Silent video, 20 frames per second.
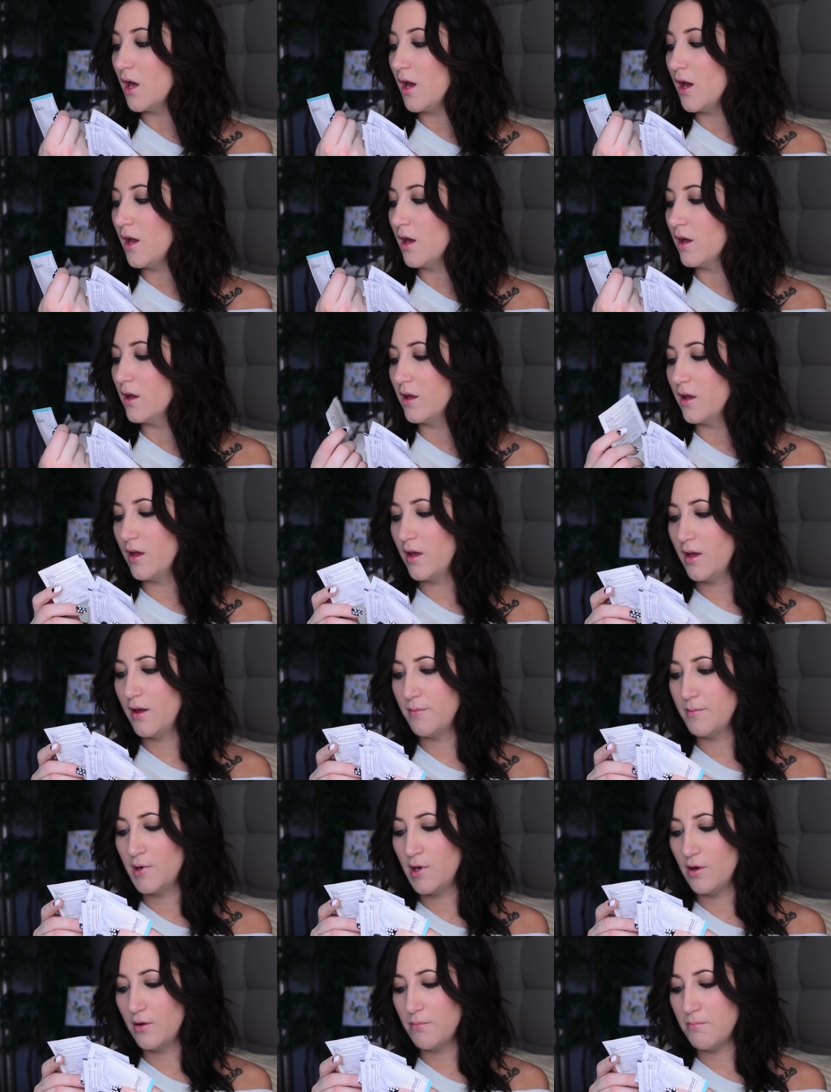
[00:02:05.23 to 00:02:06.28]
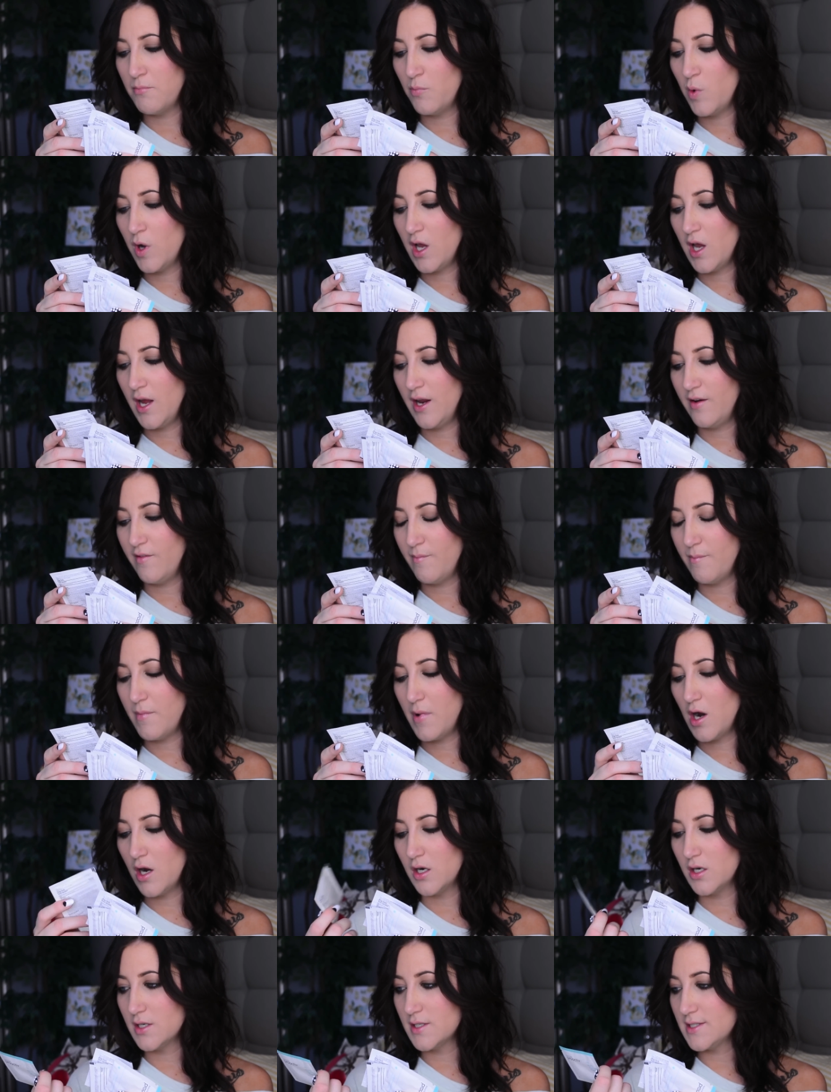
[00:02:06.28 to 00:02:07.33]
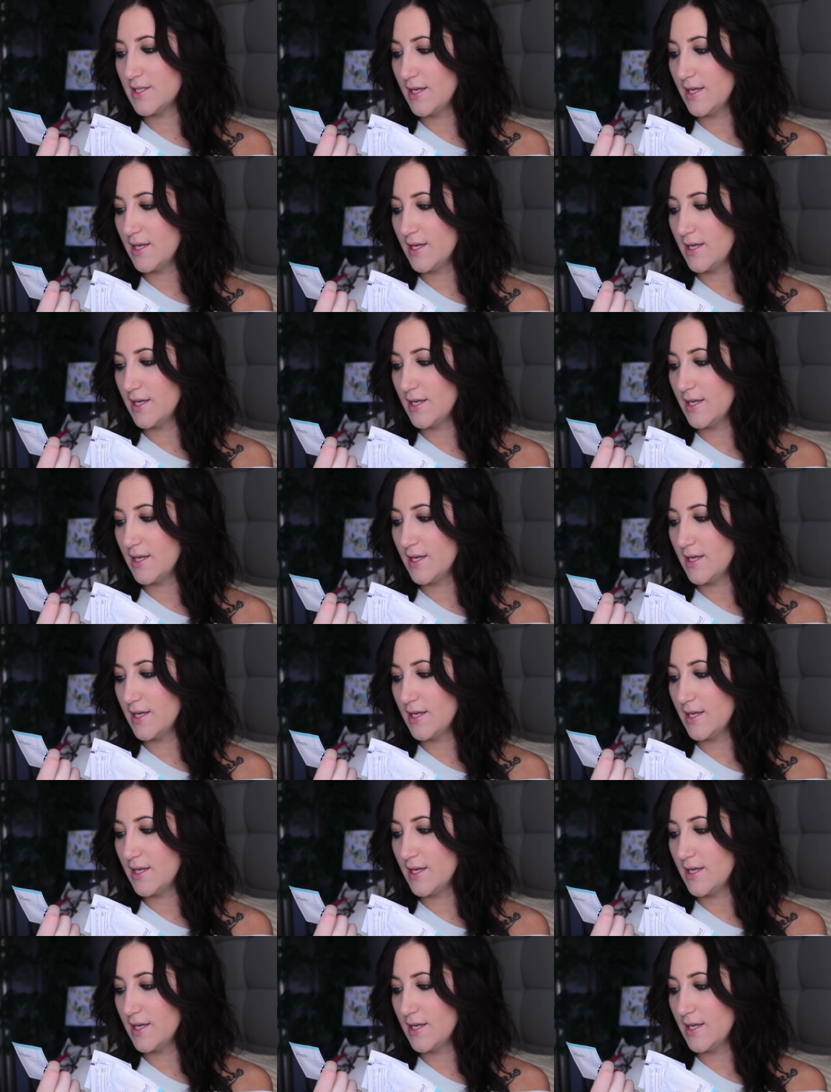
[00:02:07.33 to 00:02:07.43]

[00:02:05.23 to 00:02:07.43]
Um, what kind of marks?